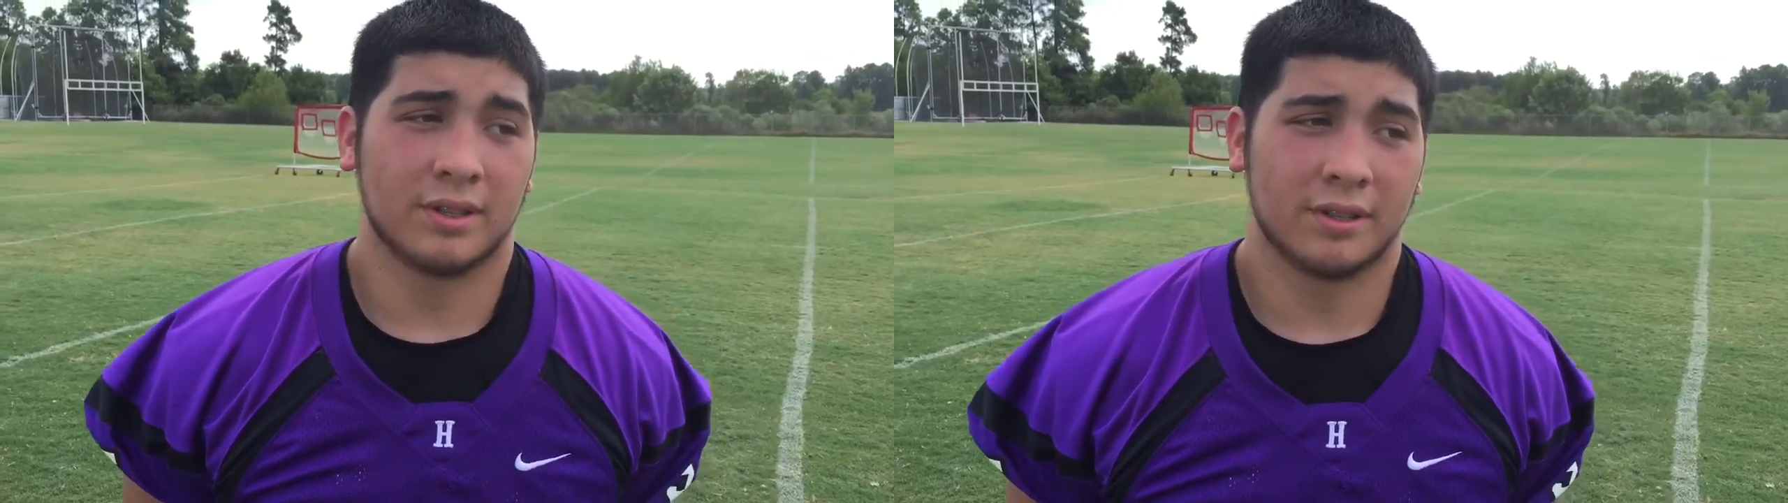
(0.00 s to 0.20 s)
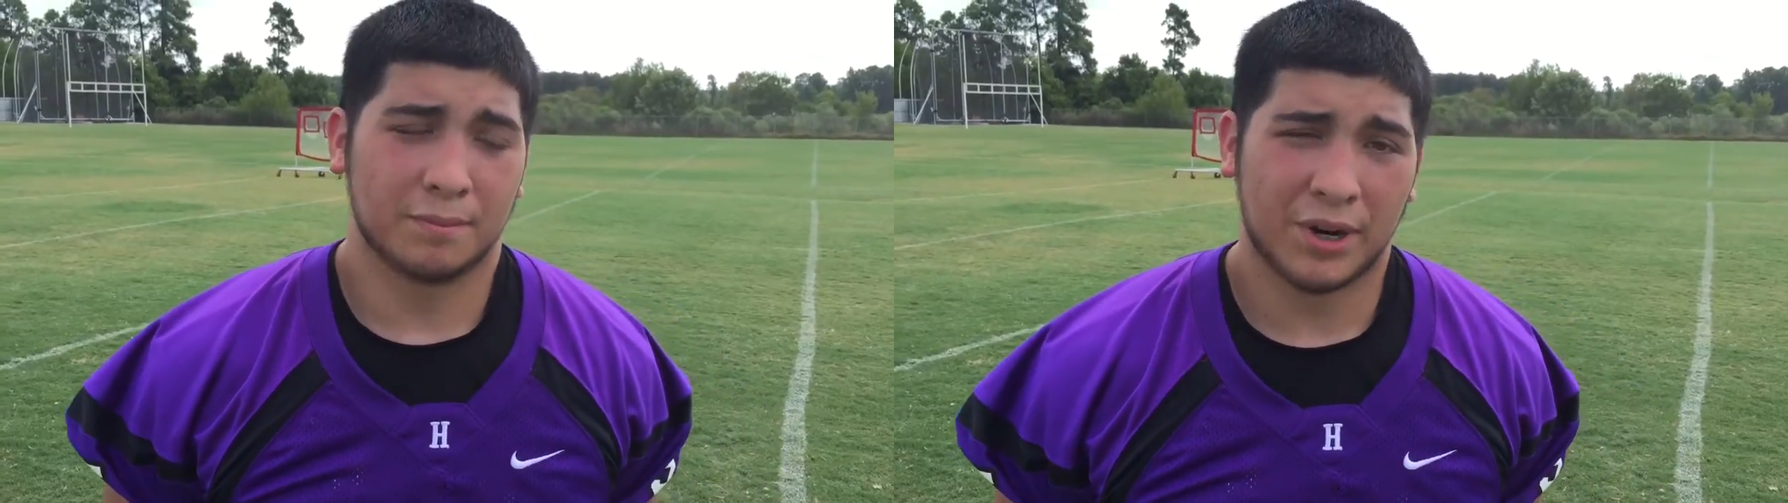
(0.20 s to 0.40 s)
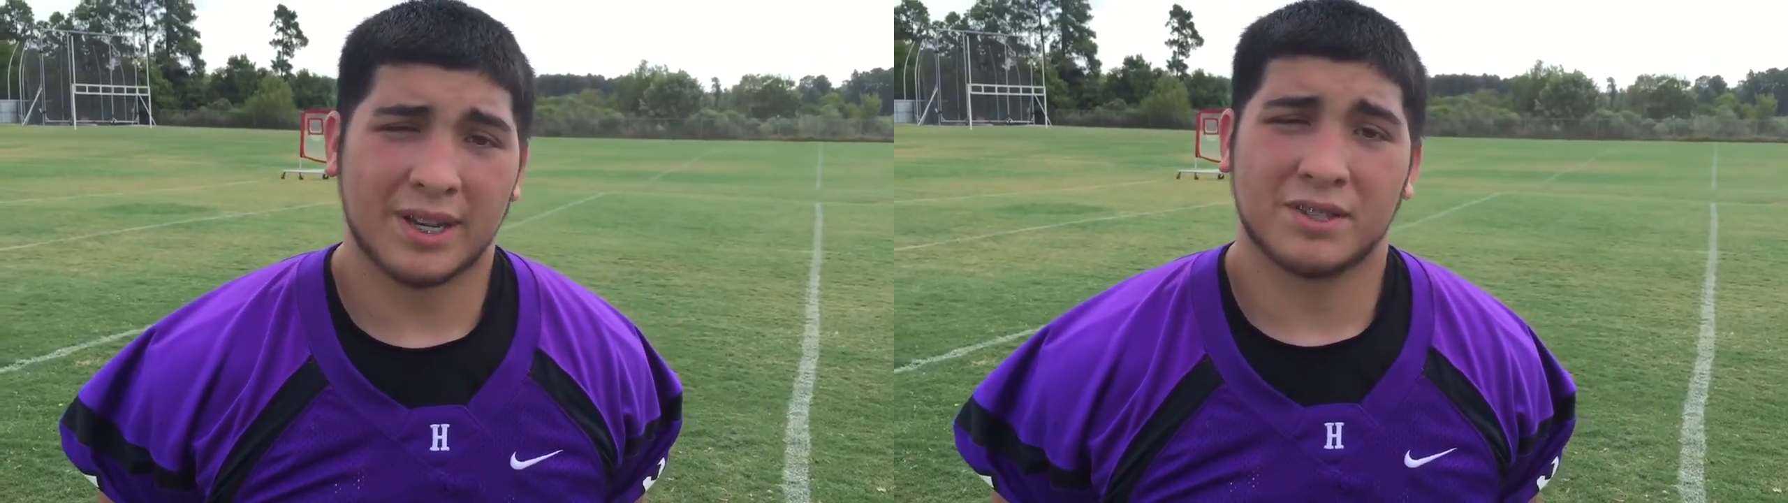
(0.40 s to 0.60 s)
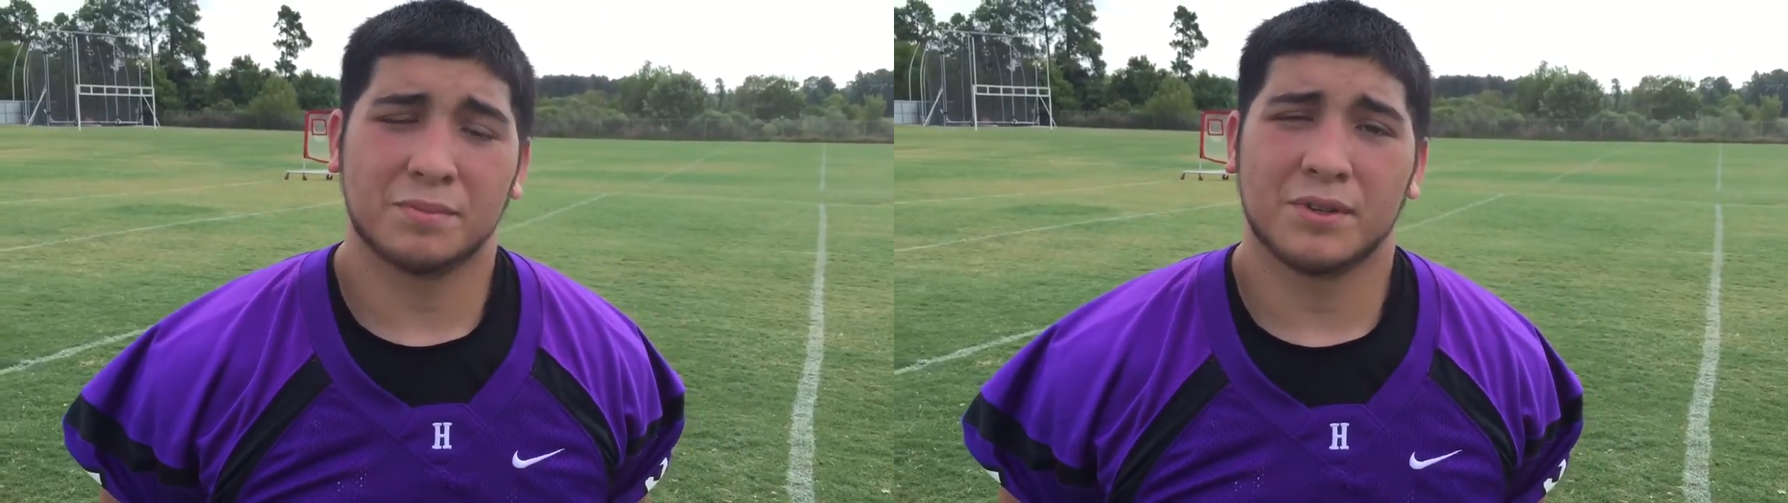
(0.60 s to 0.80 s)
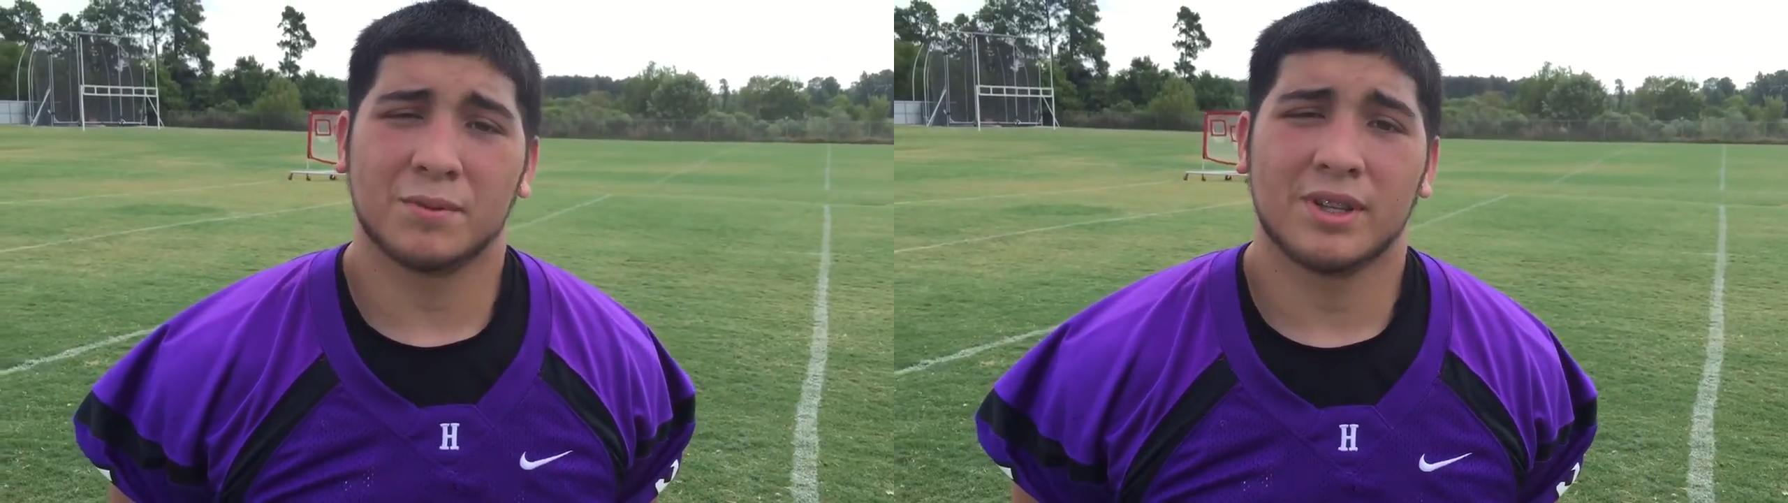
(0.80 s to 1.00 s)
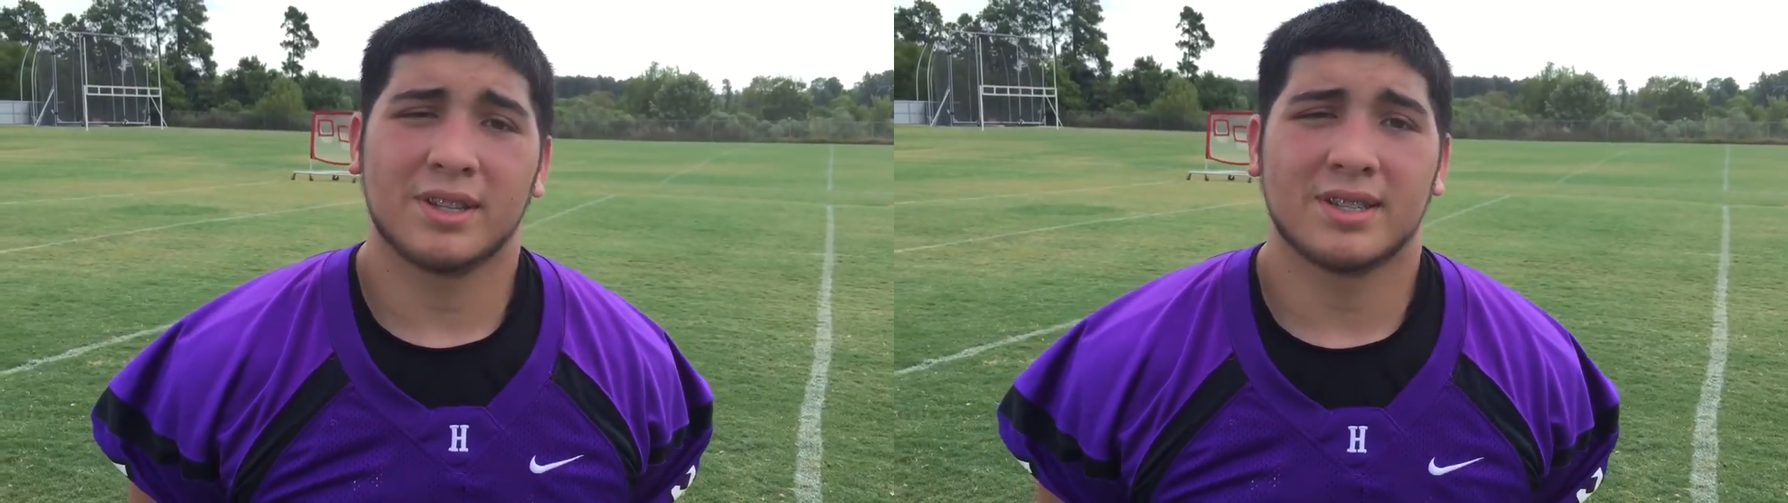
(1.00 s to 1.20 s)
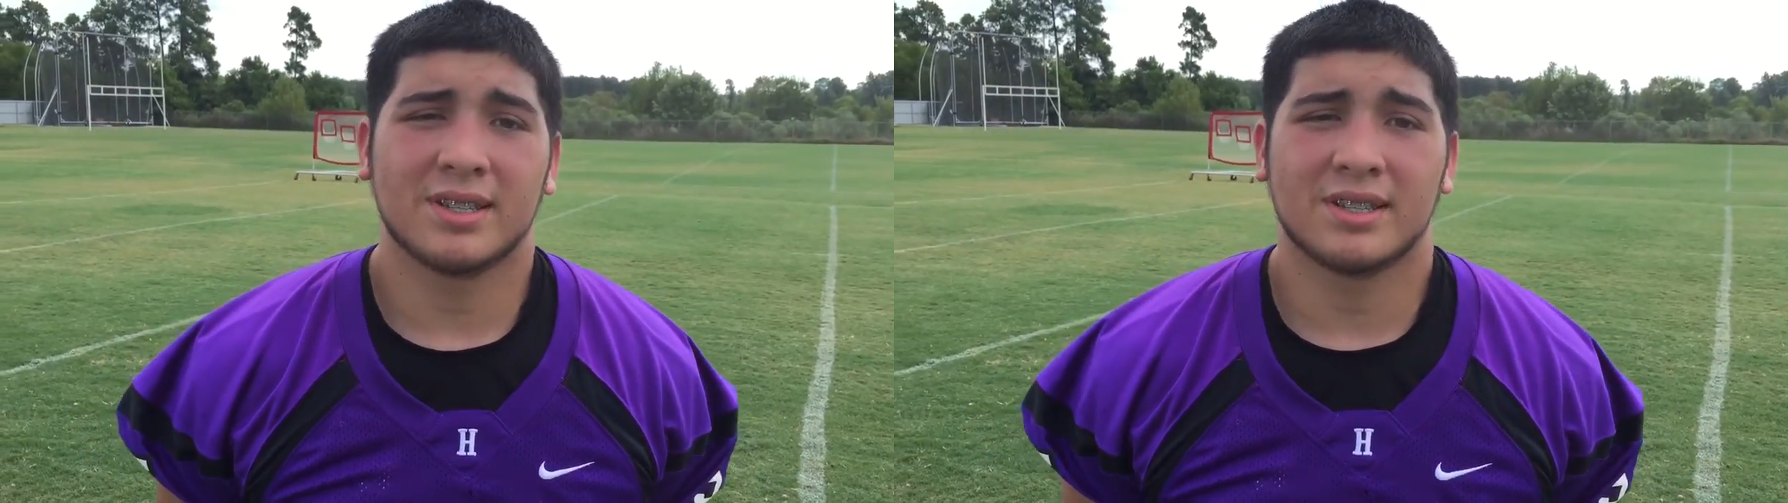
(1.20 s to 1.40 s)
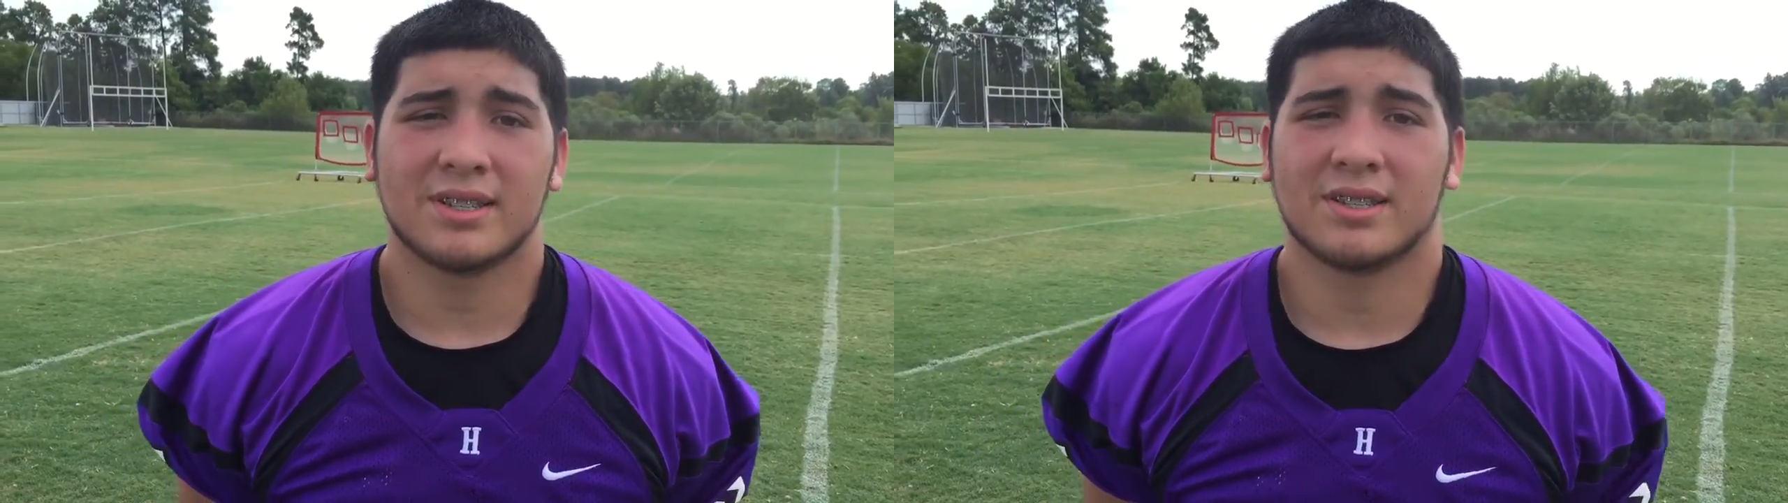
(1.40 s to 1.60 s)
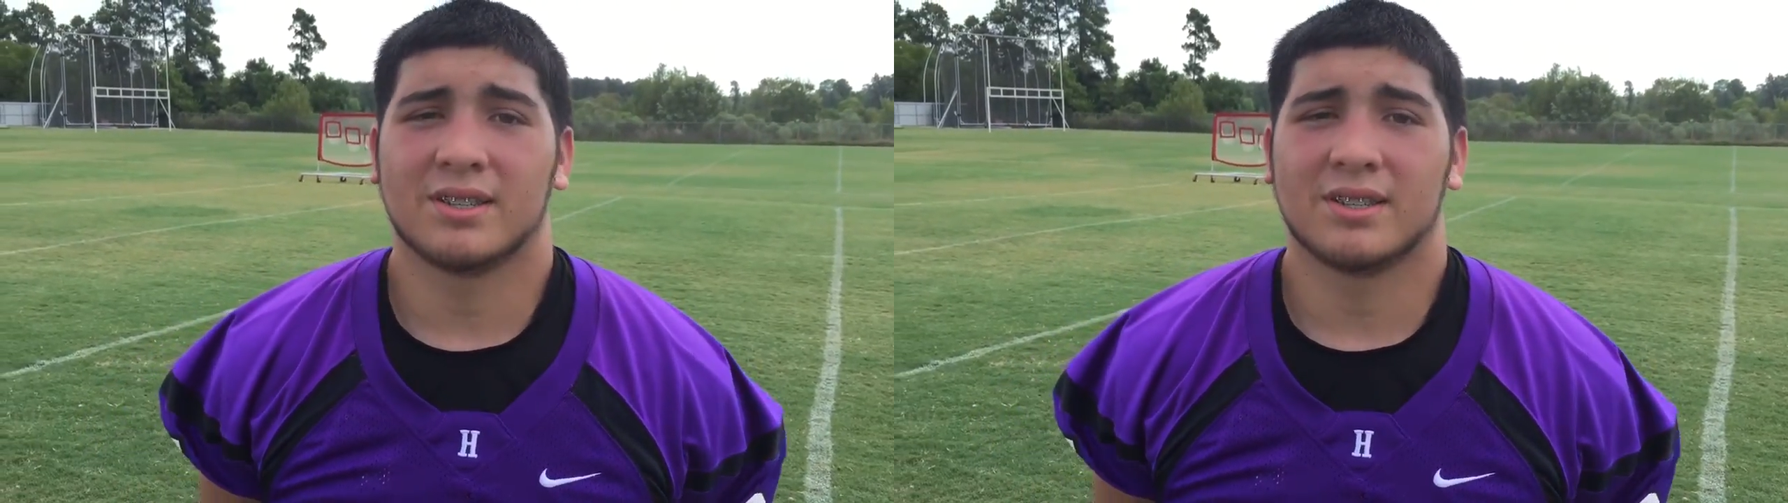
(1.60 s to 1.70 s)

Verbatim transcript: the practice has been really intense.